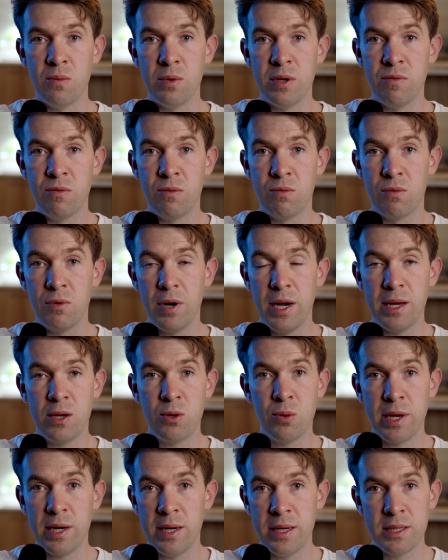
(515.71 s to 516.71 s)
we really
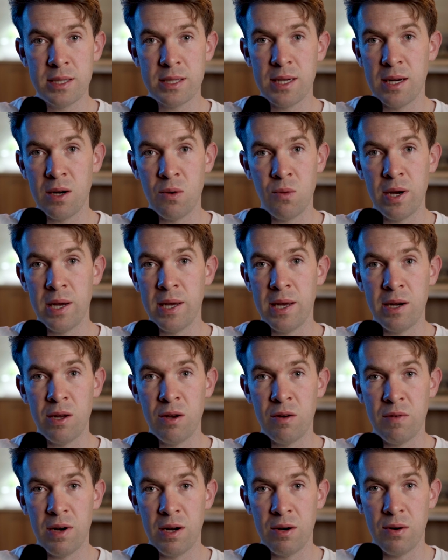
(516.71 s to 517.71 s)
quickly sign away any
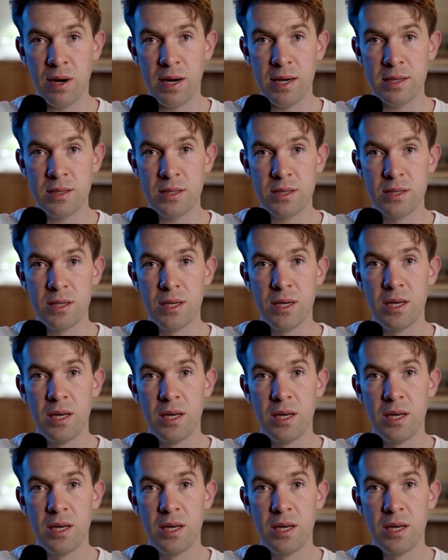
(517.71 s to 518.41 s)
of our rights.